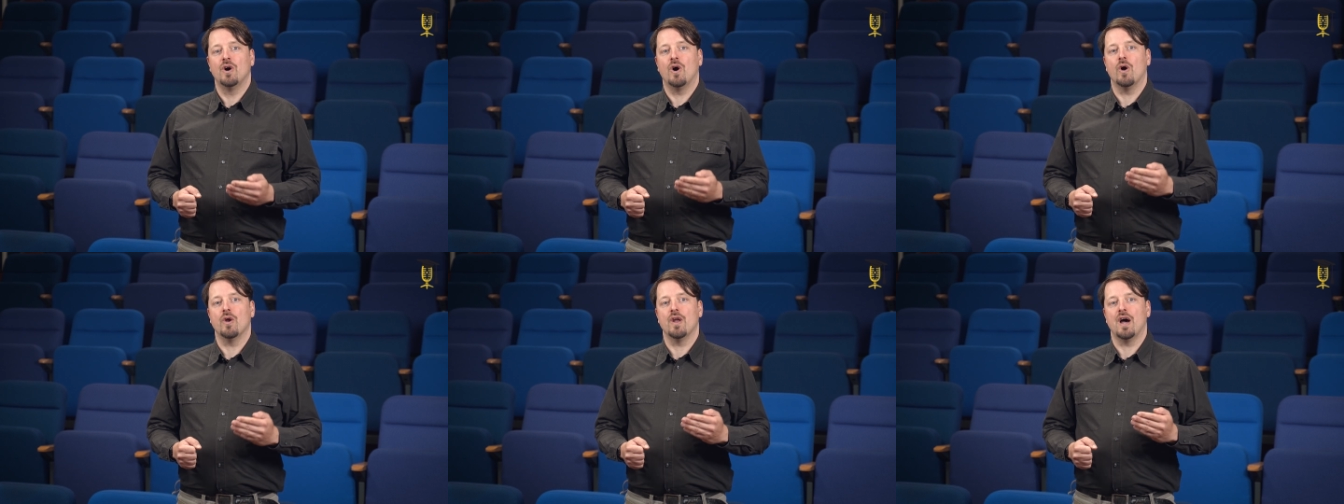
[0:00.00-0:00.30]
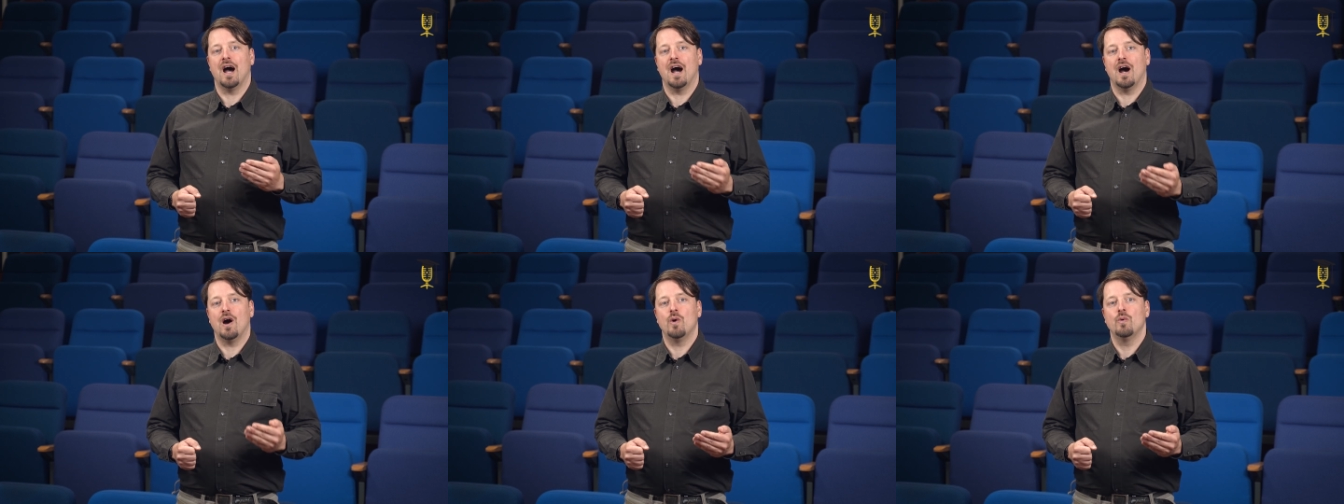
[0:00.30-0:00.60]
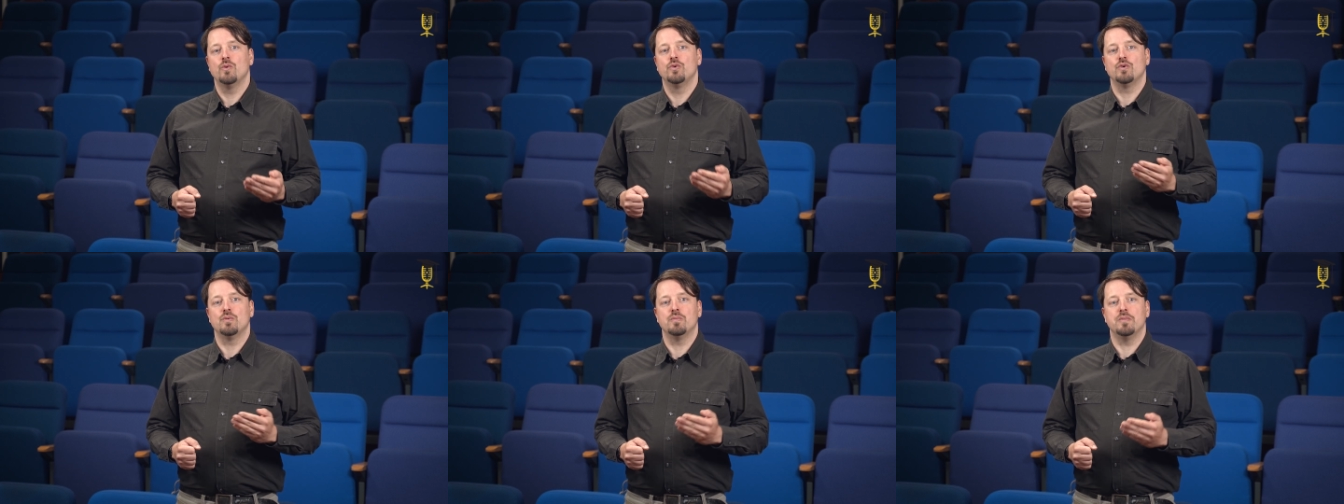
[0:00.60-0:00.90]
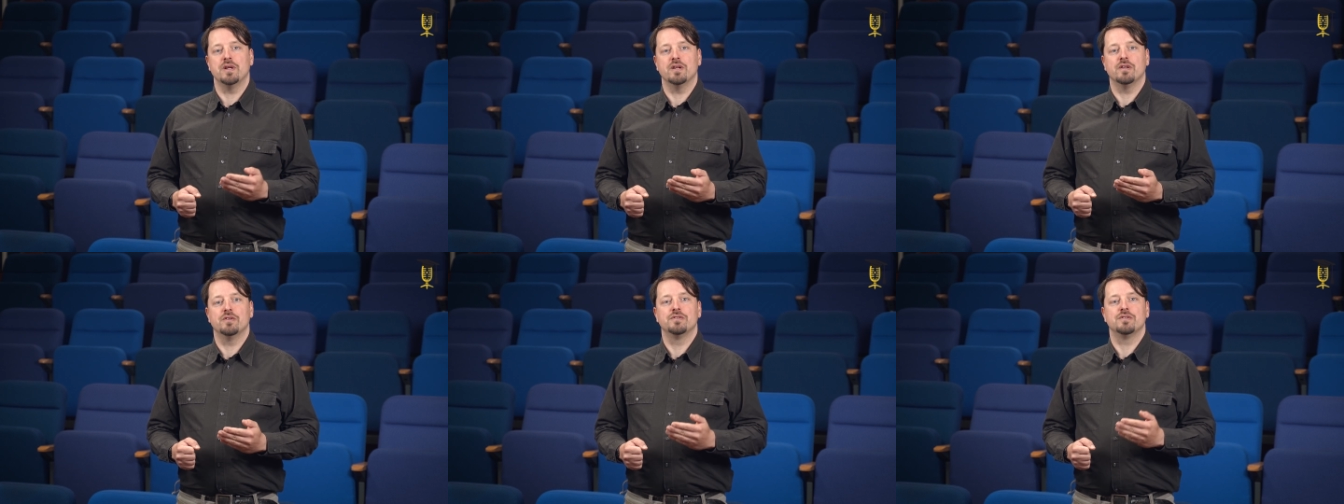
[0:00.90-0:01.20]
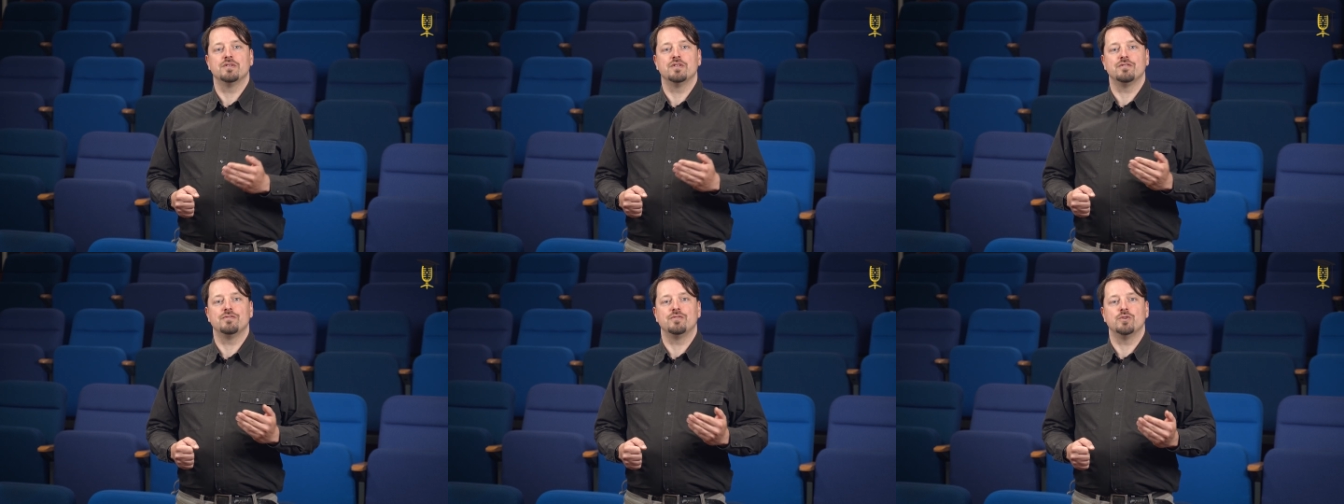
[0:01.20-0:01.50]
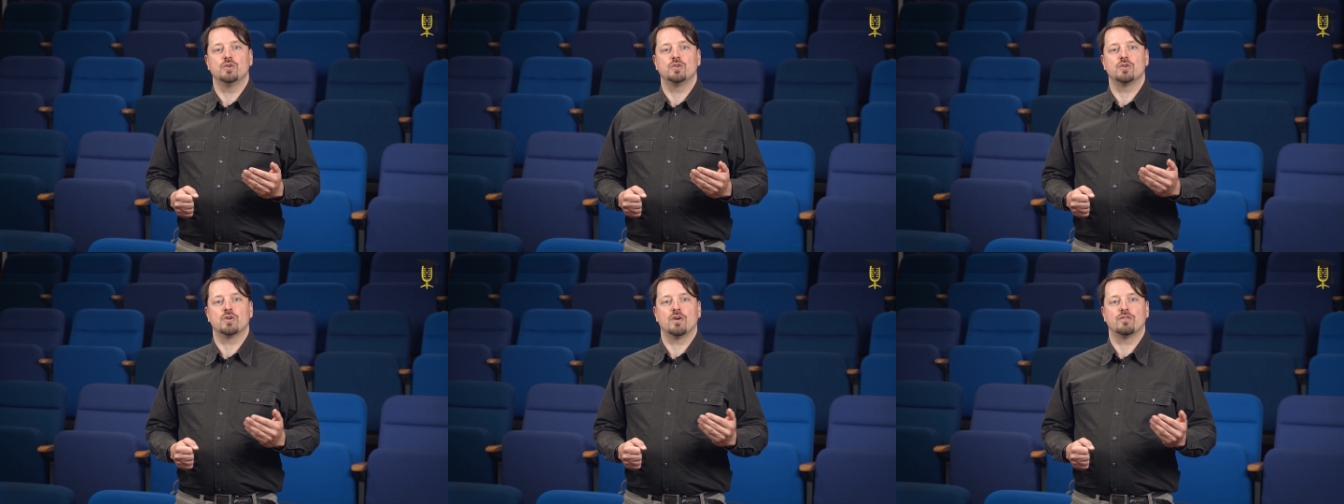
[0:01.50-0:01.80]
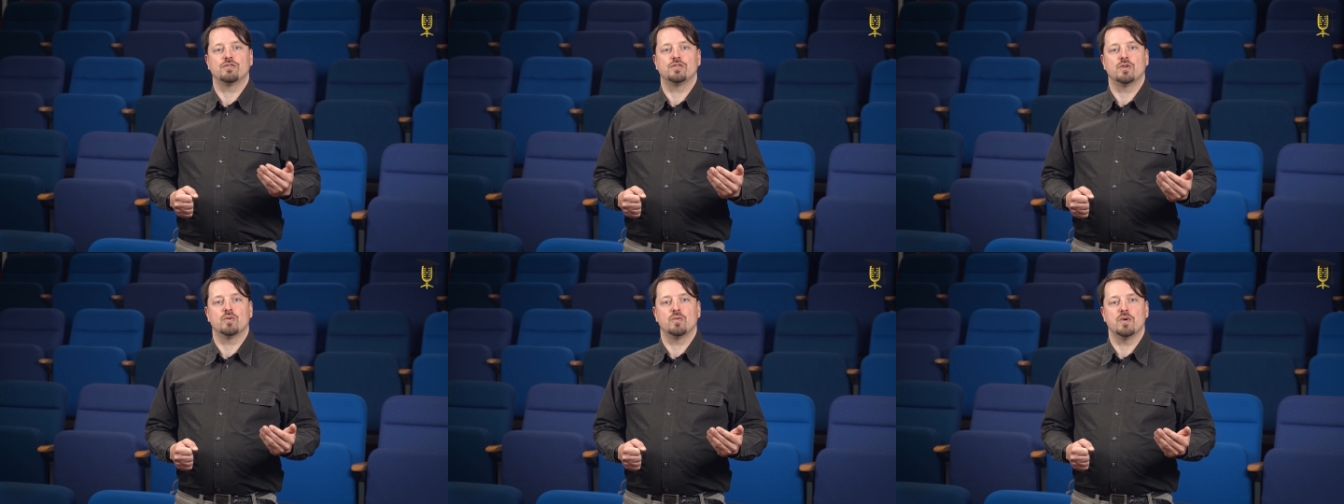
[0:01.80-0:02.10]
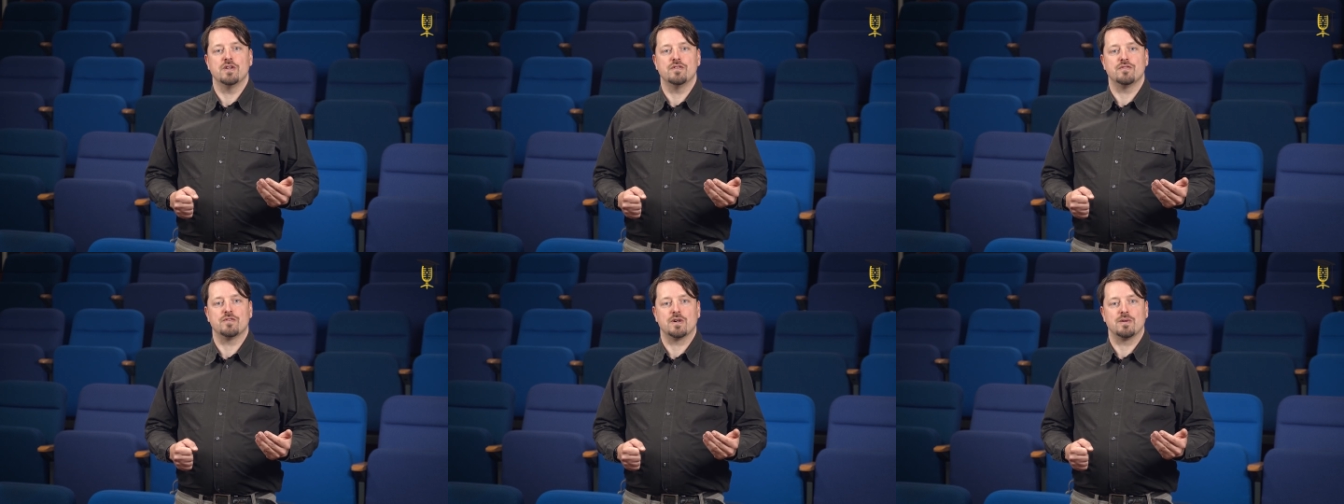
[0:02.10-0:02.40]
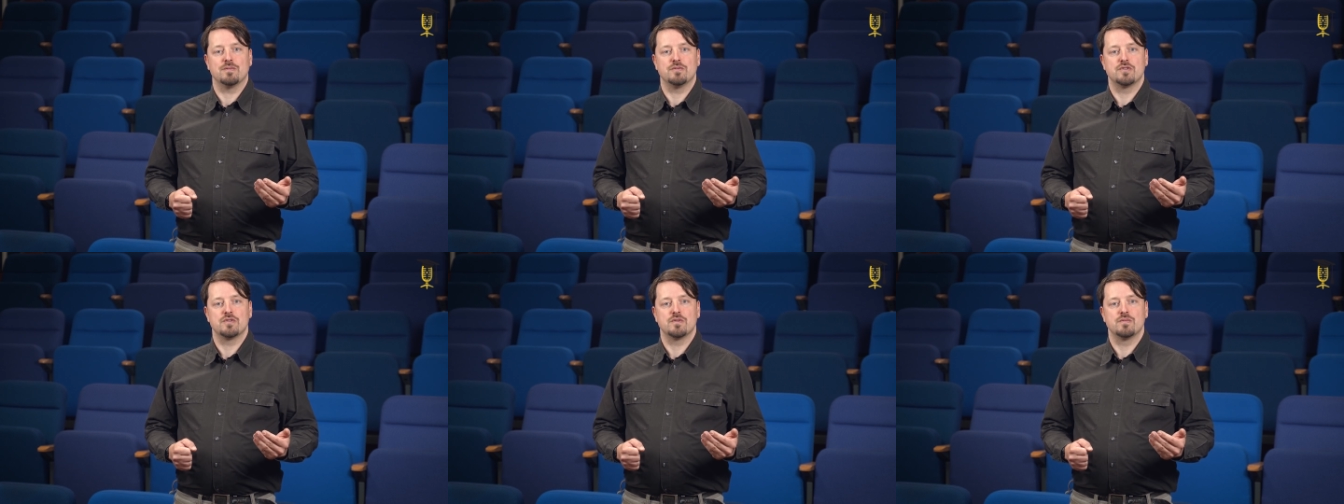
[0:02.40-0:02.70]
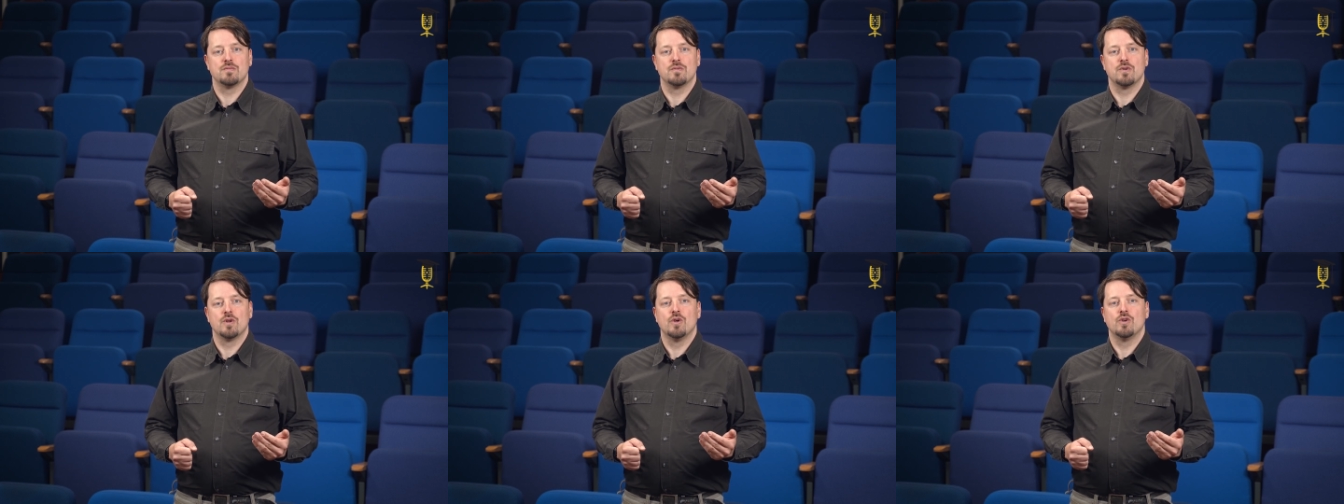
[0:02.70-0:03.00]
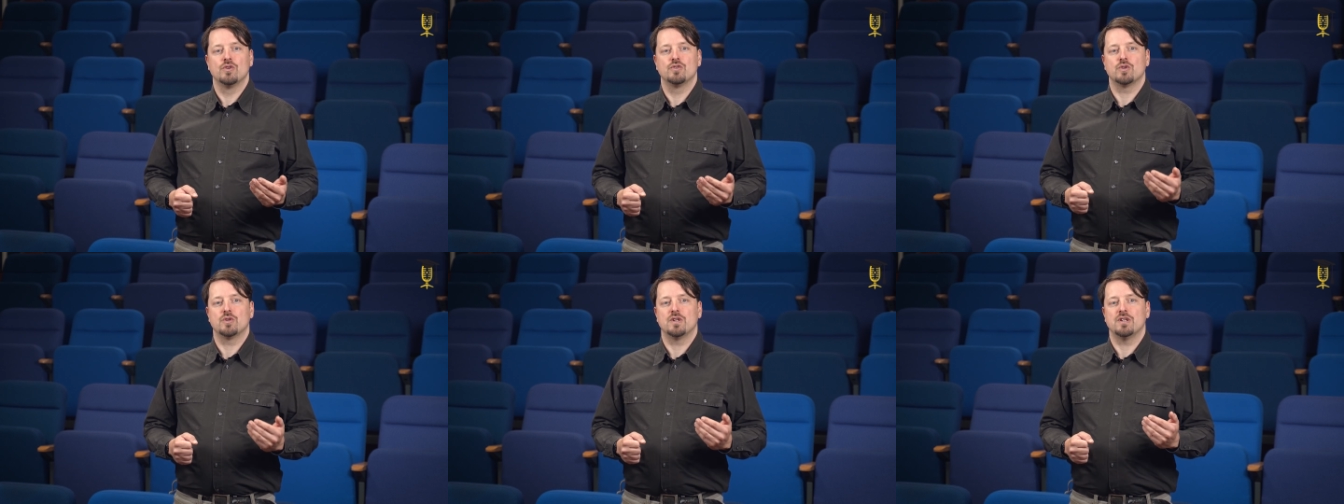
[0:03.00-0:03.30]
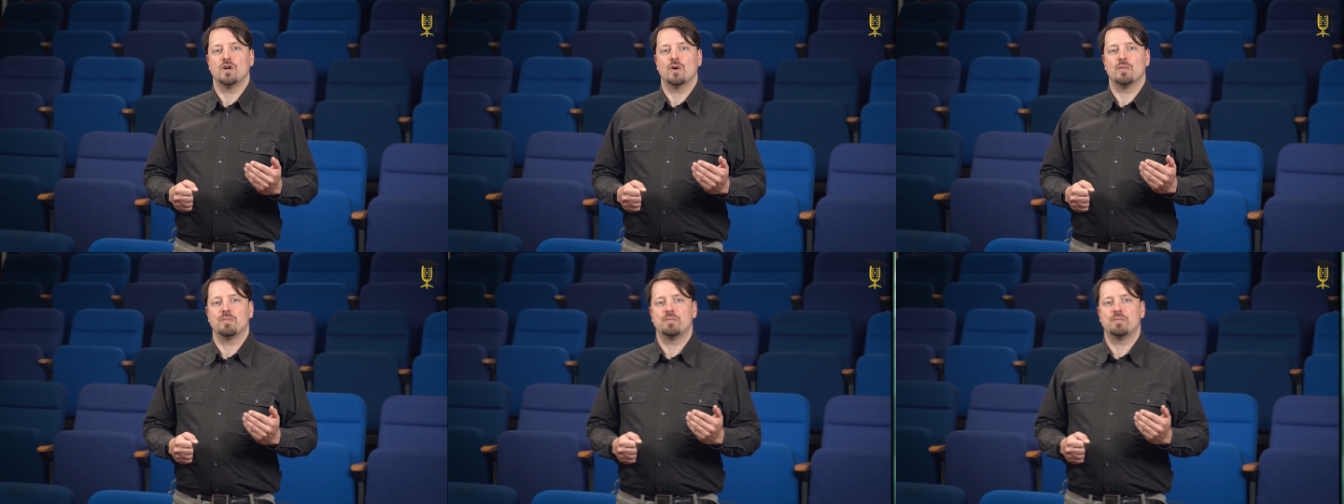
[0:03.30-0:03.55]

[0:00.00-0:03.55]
on how to build the future offshore wind farms, so that our